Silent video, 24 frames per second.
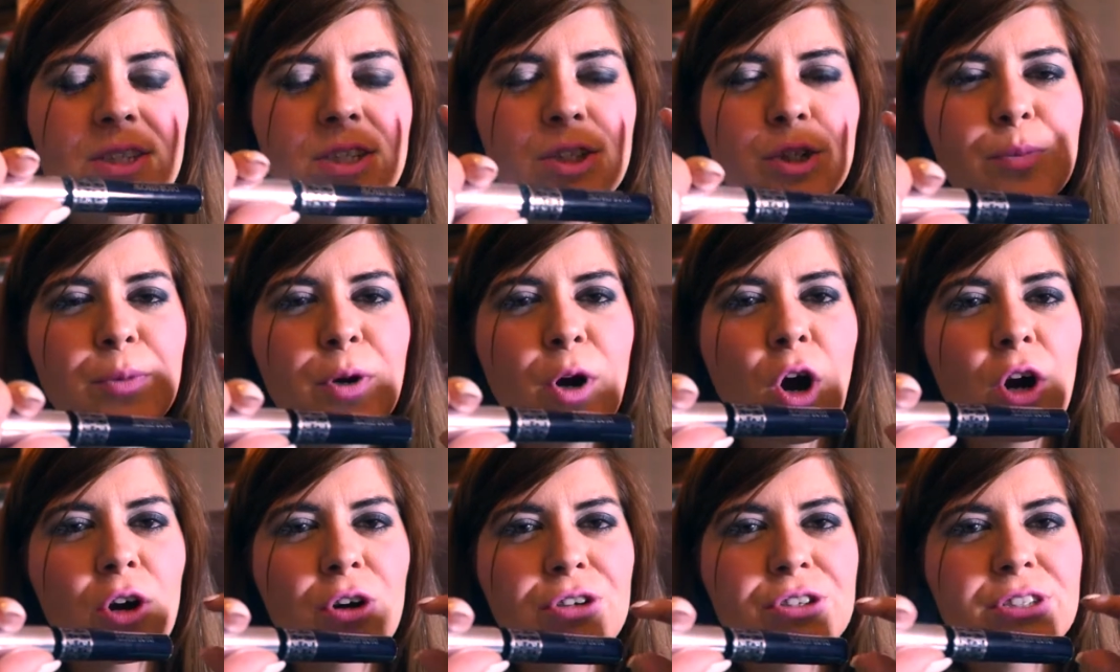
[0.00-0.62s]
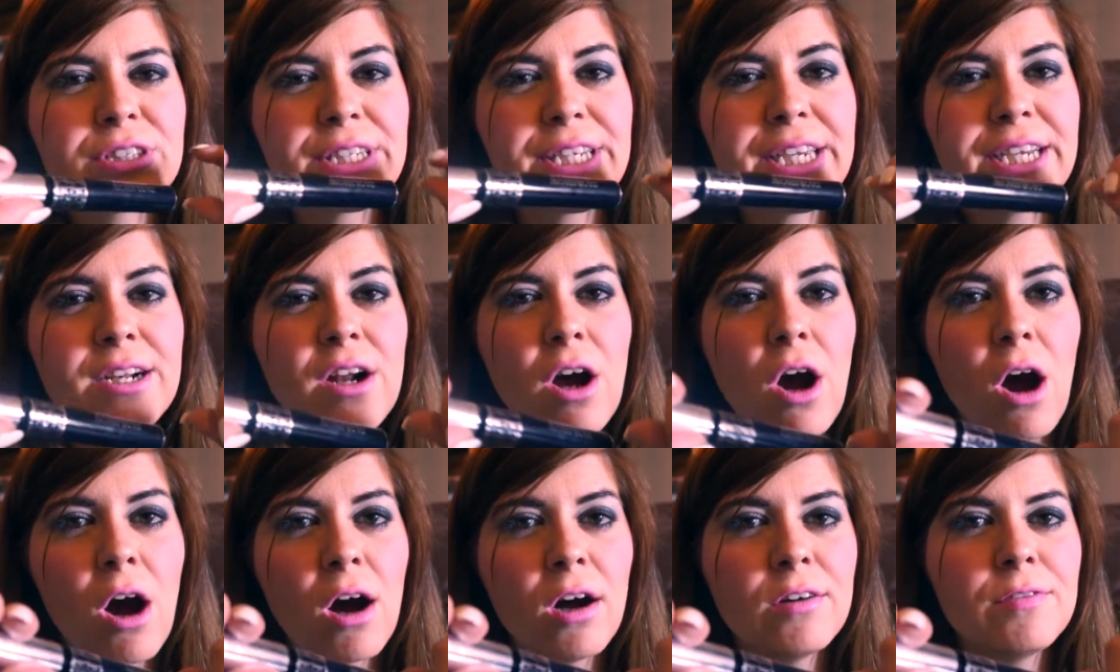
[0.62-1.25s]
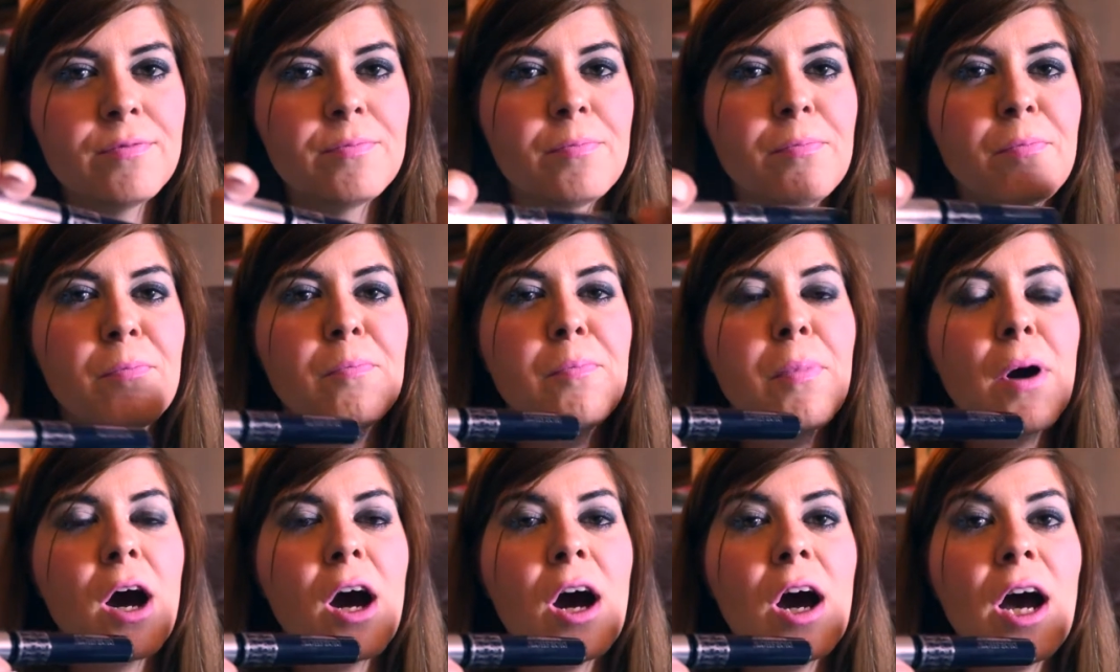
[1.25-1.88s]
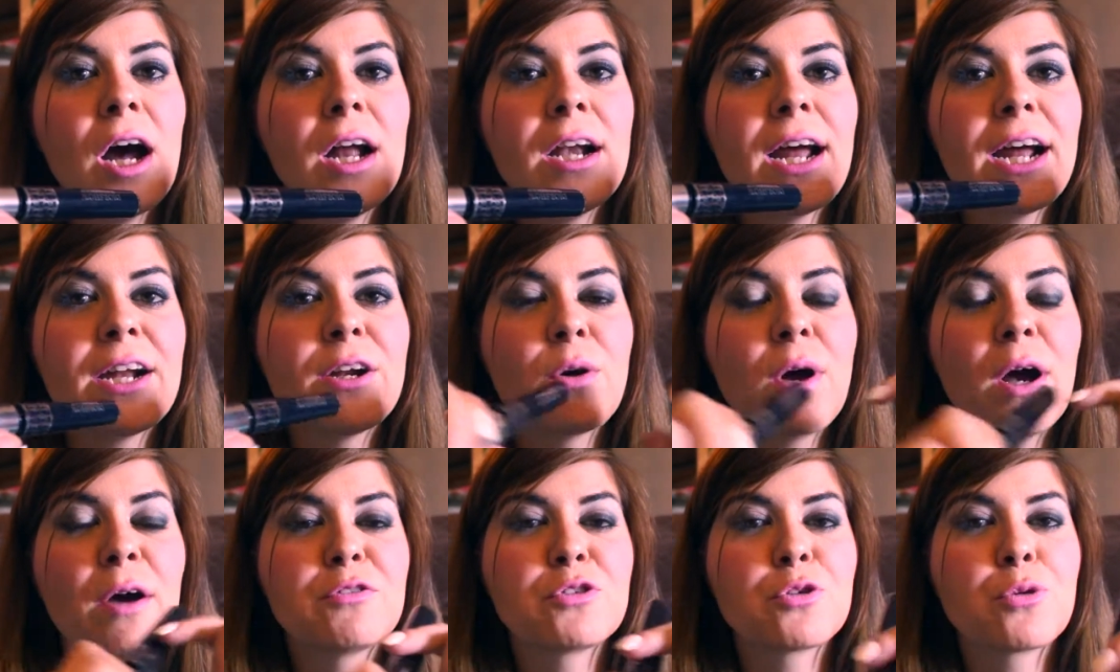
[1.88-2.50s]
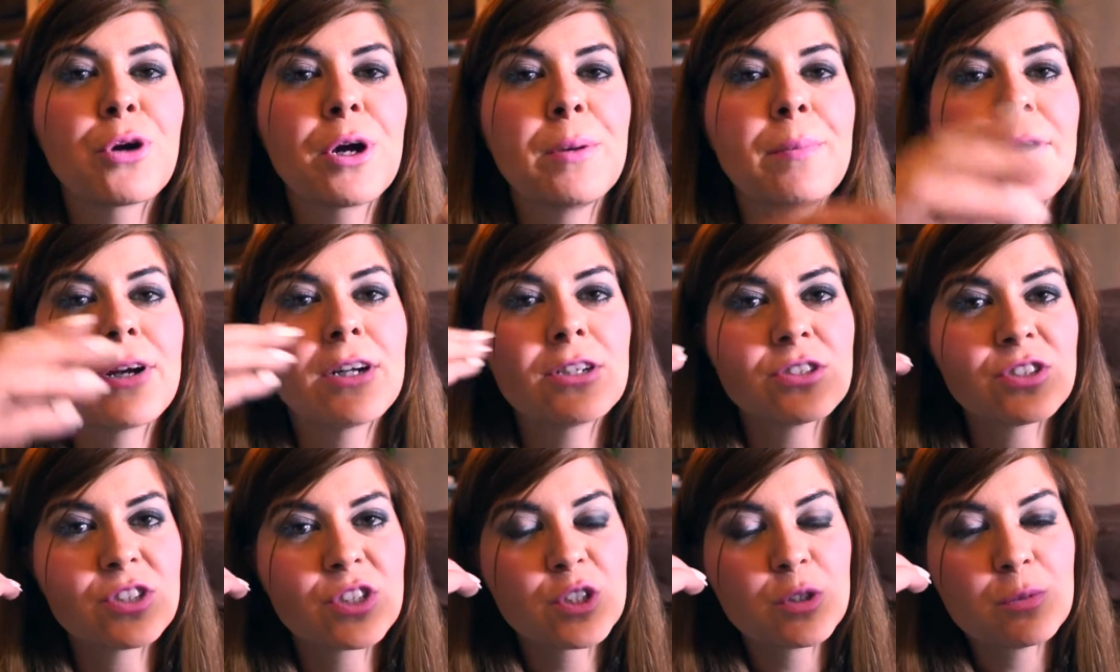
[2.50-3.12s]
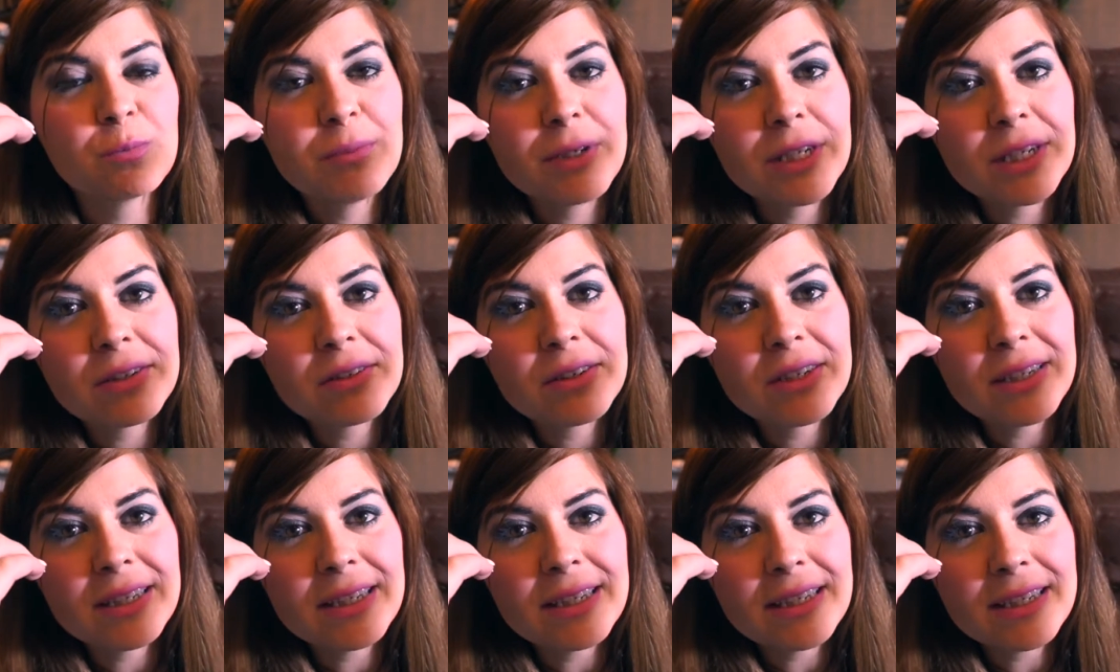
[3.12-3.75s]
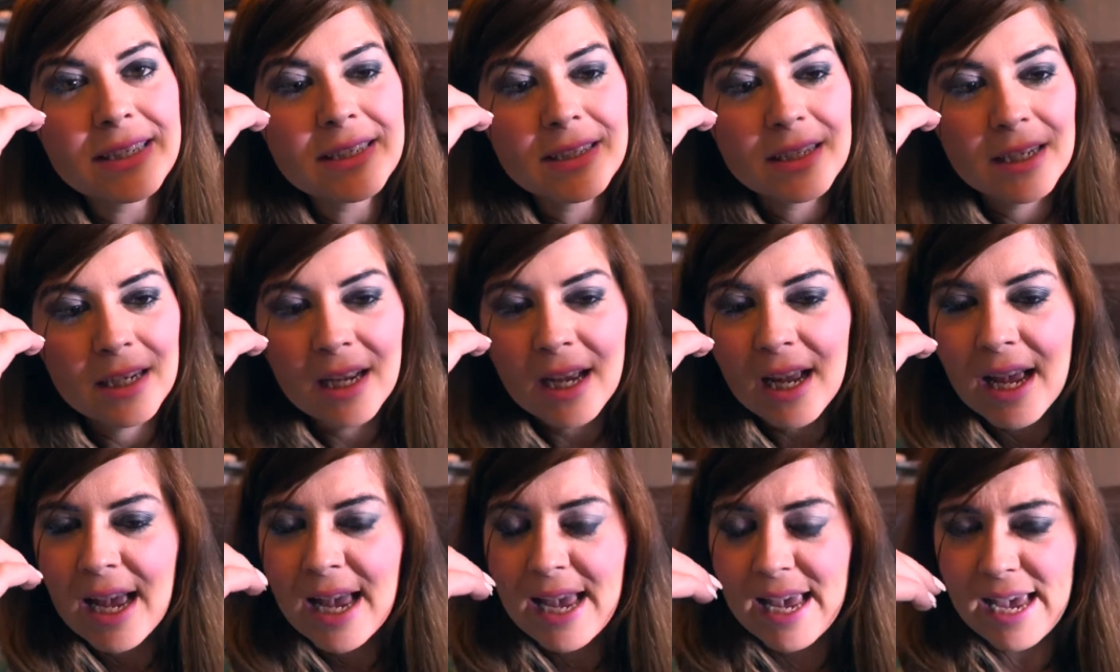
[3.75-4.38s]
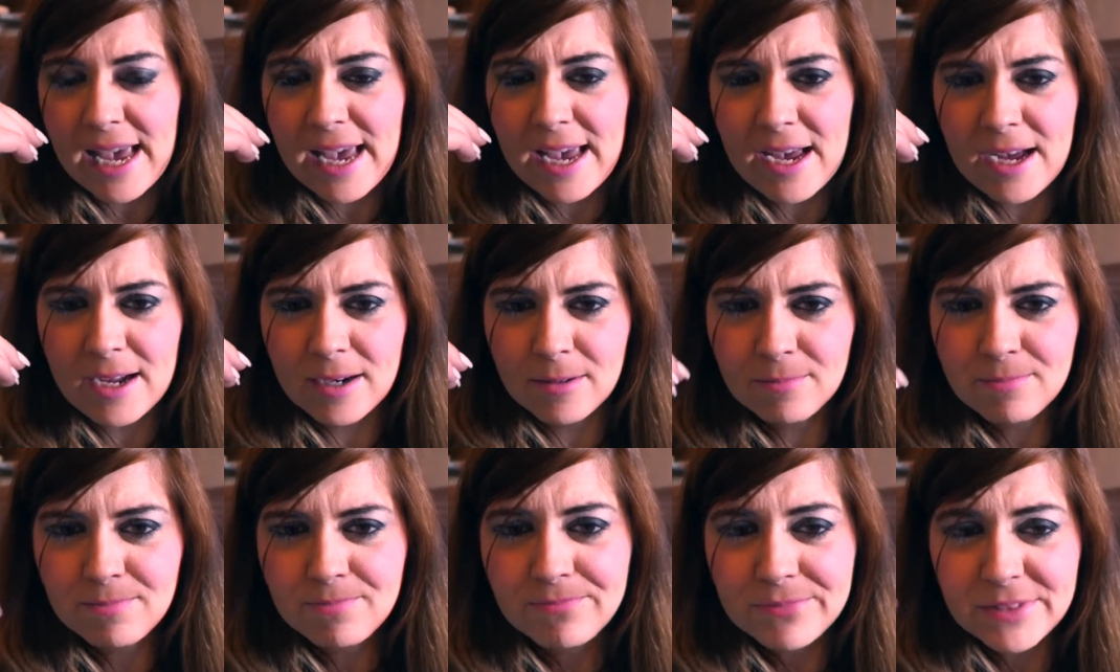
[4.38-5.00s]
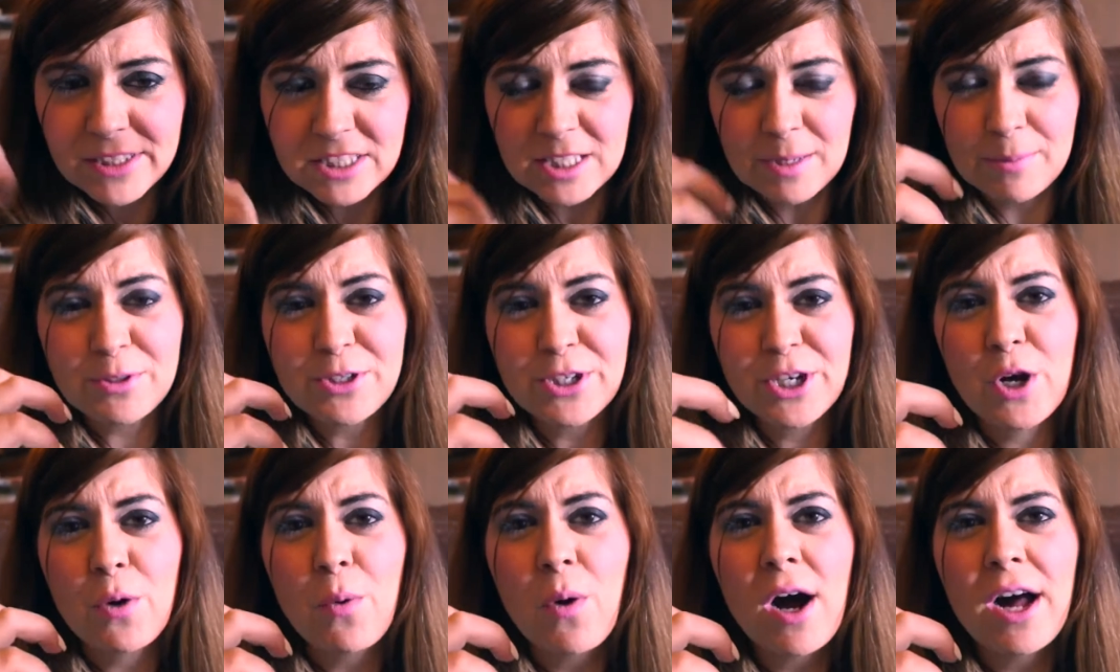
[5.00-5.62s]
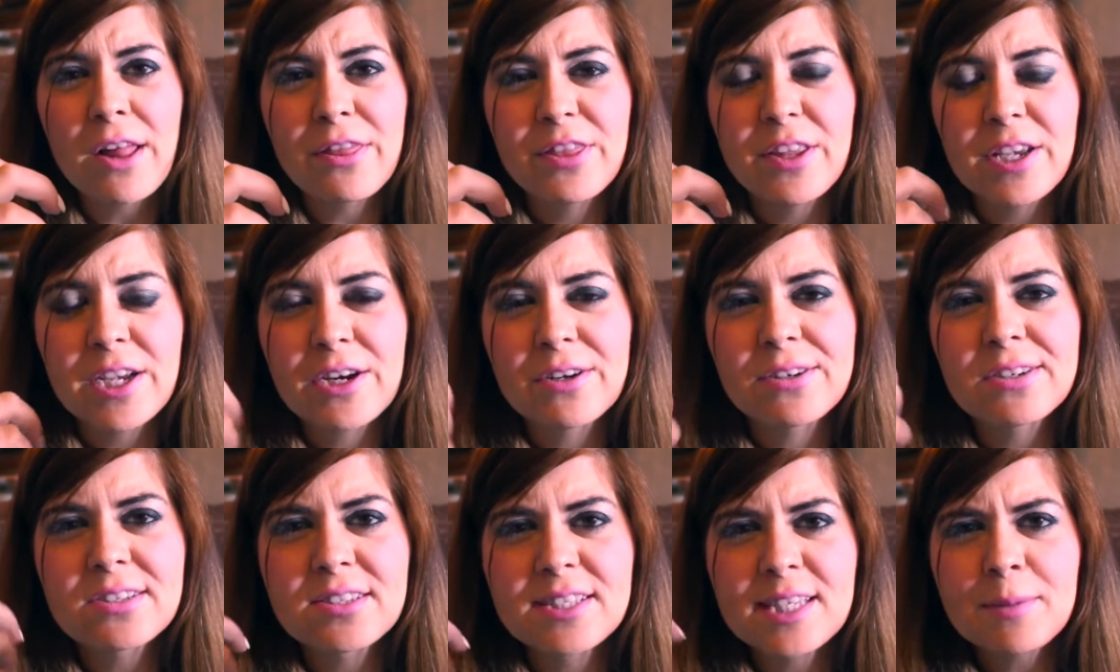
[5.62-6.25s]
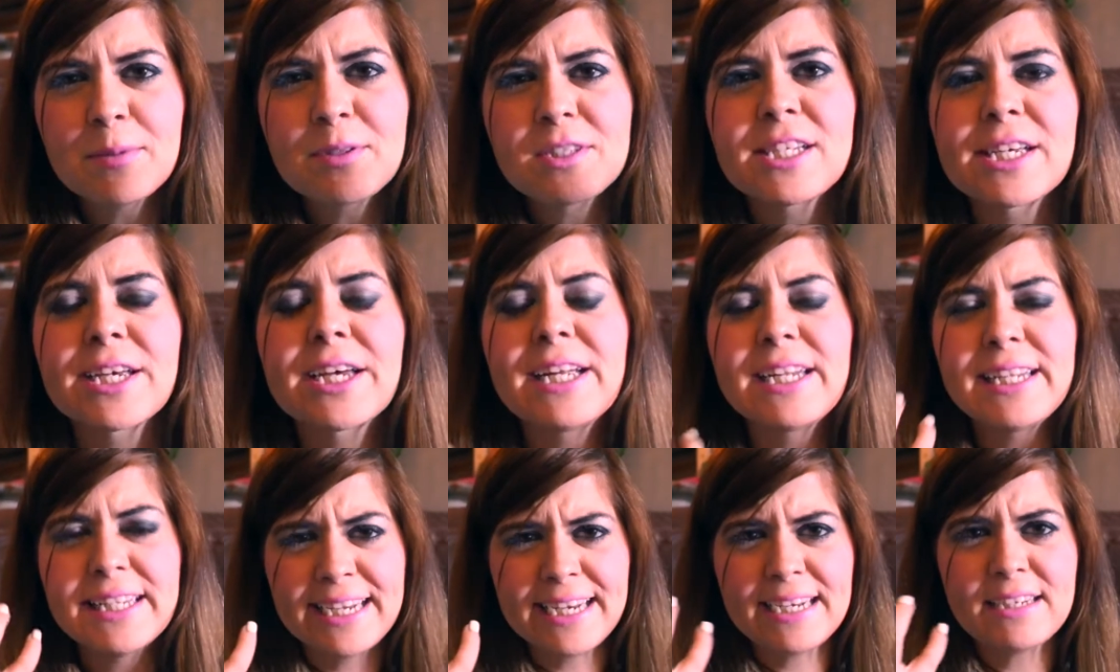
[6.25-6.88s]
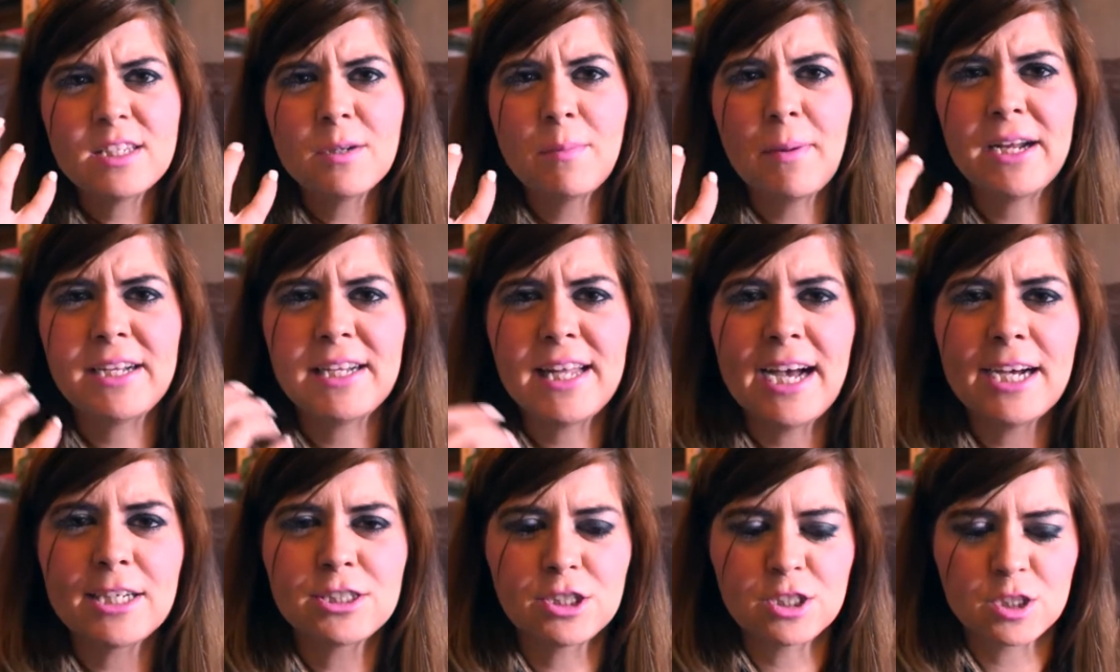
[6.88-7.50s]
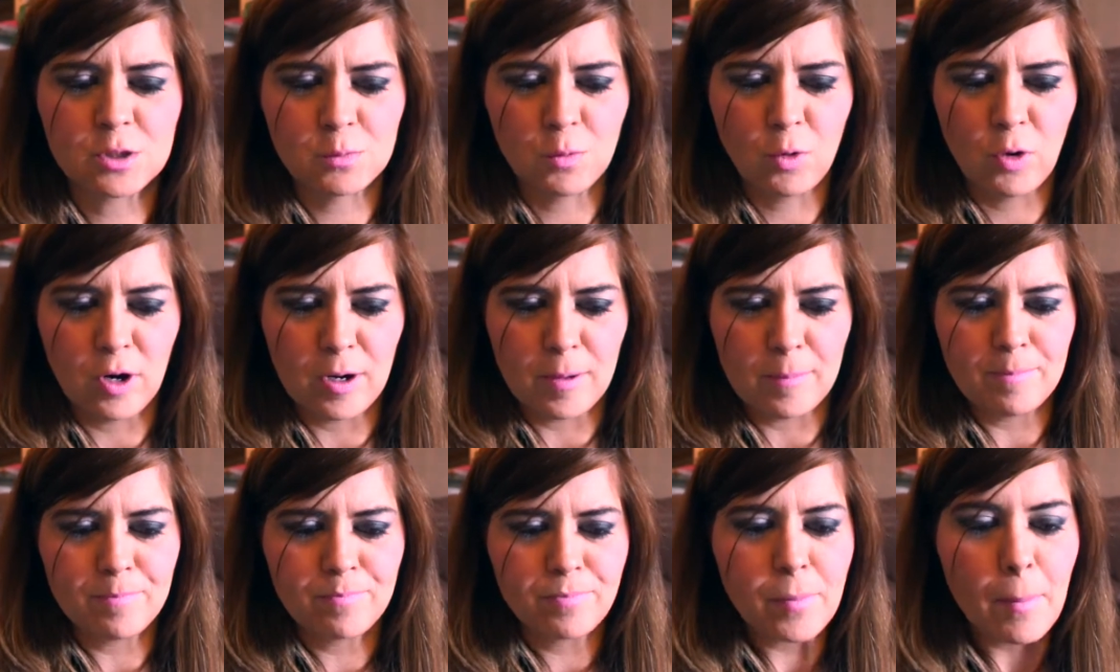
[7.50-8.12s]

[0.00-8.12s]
It's a little bit harder to get off, but I don't have to worry about it smearing, and it seems to go on thicker. It seems to cling to my lashes more.